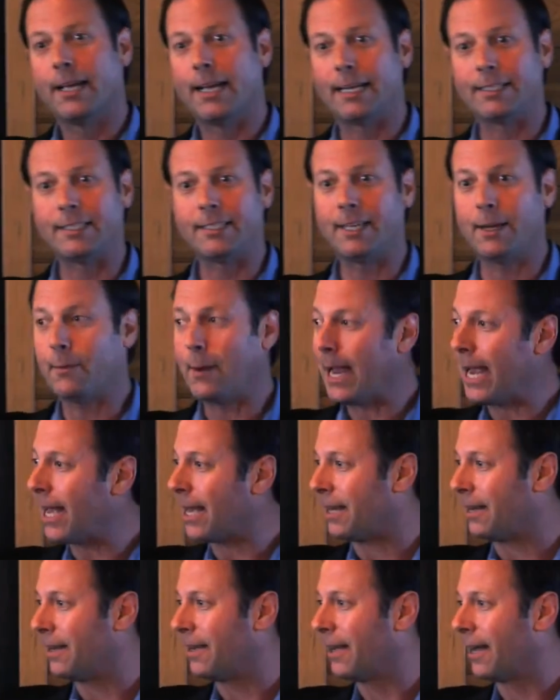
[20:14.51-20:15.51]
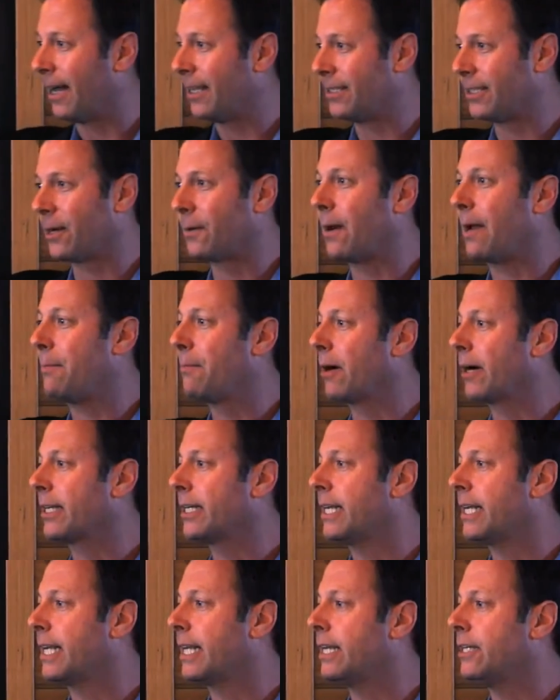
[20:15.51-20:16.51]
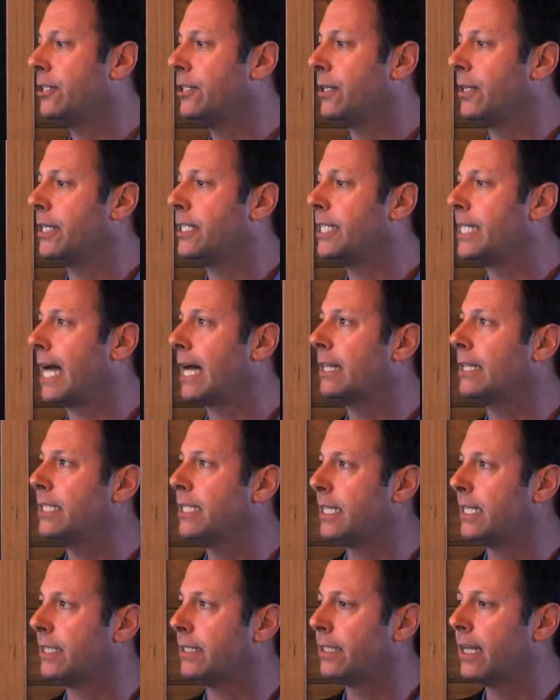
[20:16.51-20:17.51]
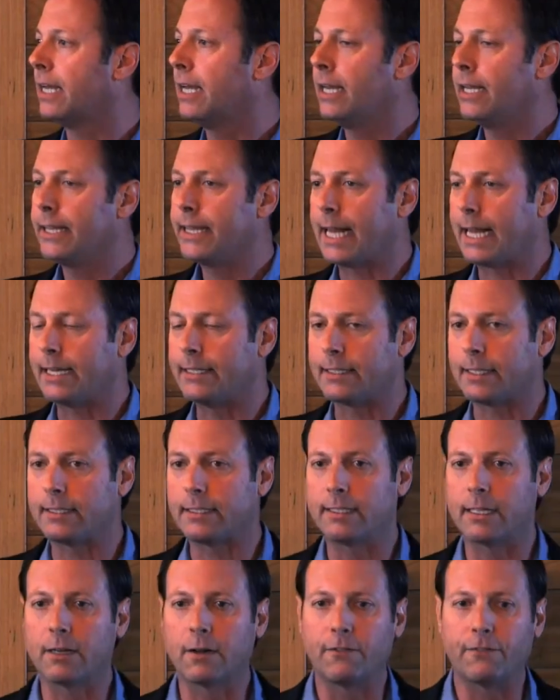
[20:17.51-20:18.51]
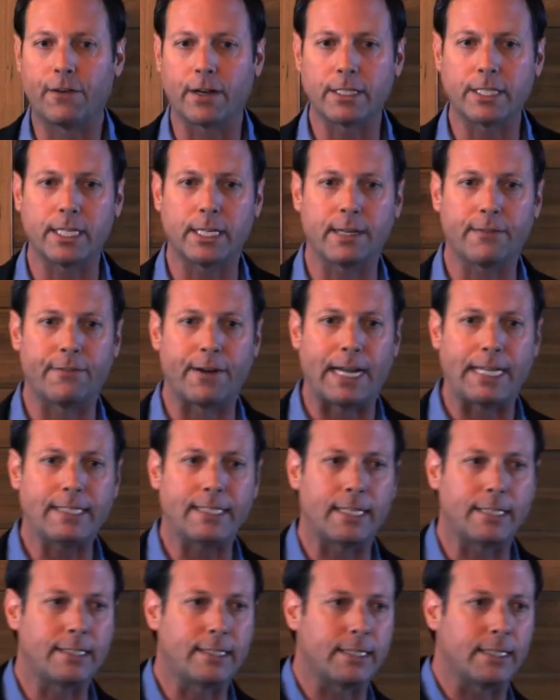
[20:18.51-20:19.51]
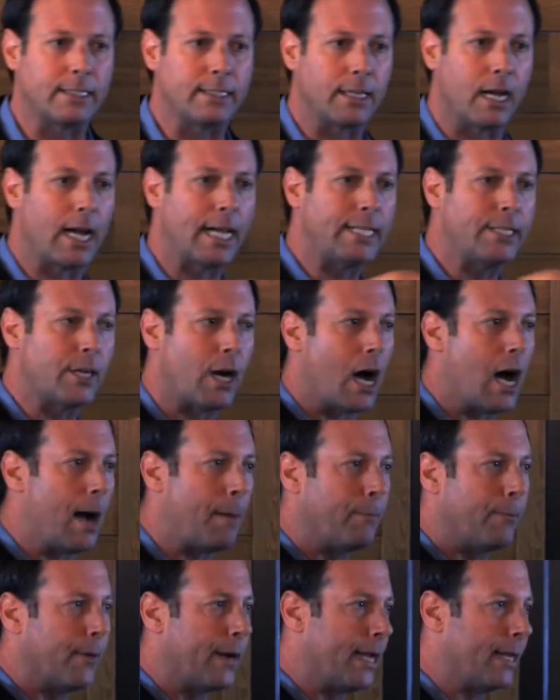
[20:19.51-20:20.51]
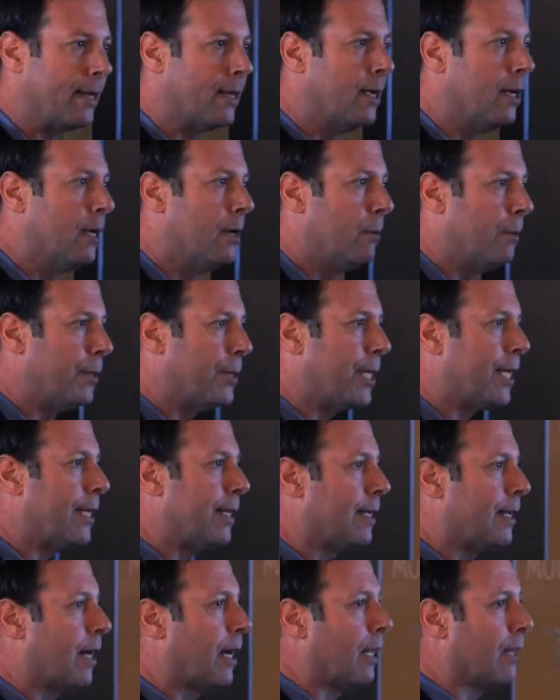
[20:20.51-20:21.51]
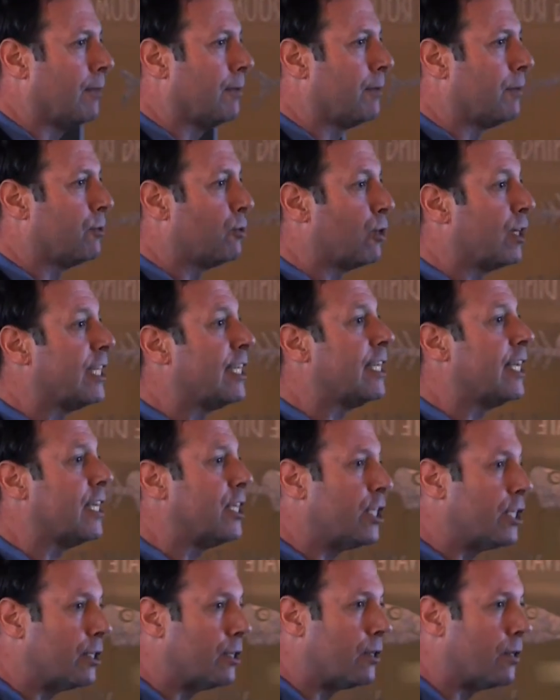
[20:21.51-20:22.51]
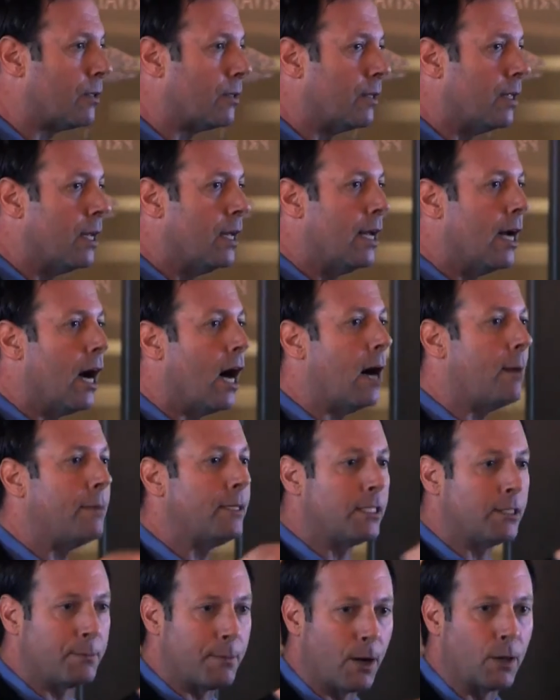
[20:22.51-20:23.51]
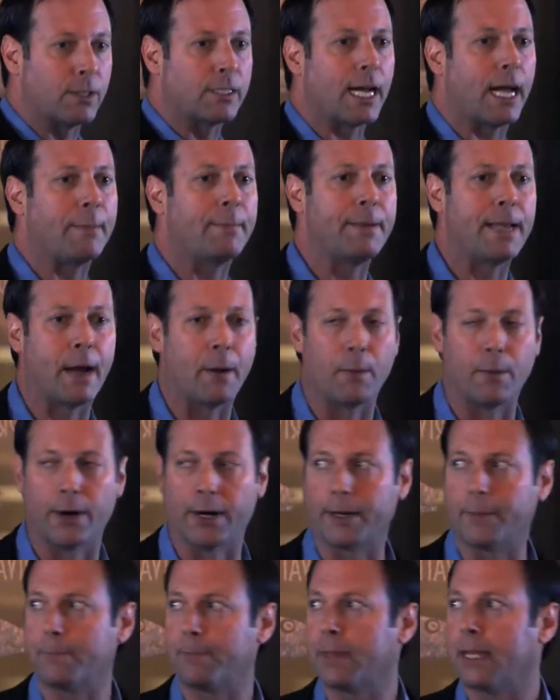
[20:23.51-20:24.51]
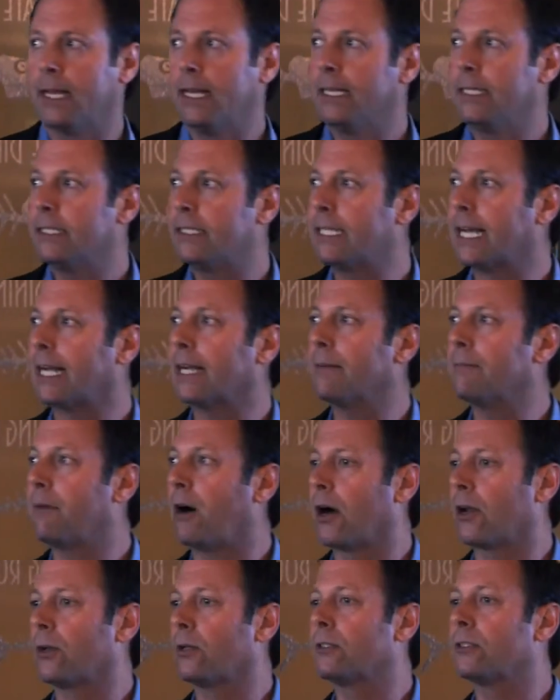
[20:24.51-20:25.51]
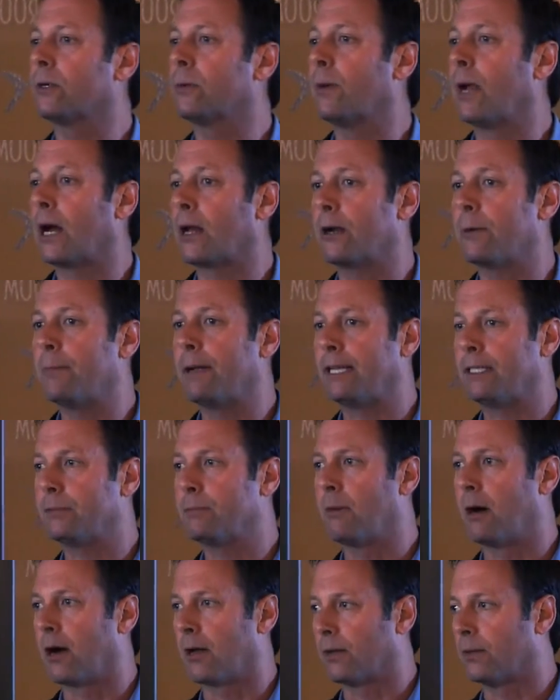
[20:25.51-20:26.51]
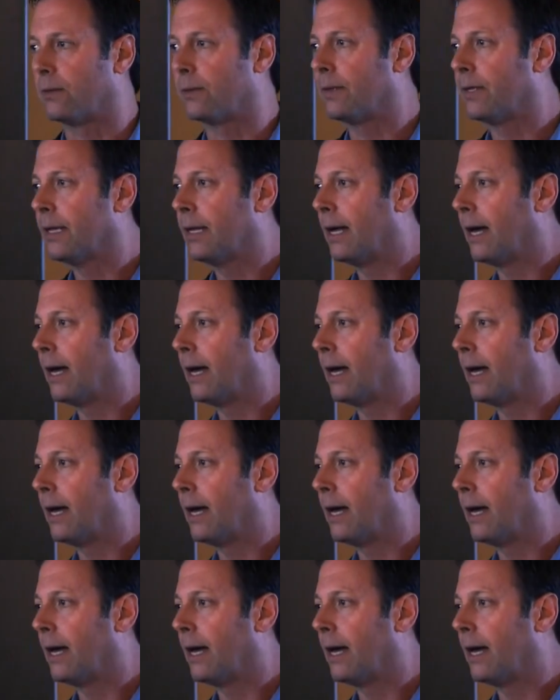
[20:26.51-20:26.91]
SD-WAN, that's a great market to get into. The challenge is that it's a single function device that's designed to operate within a traditional hub and spoke type network. Second model is a router-based model.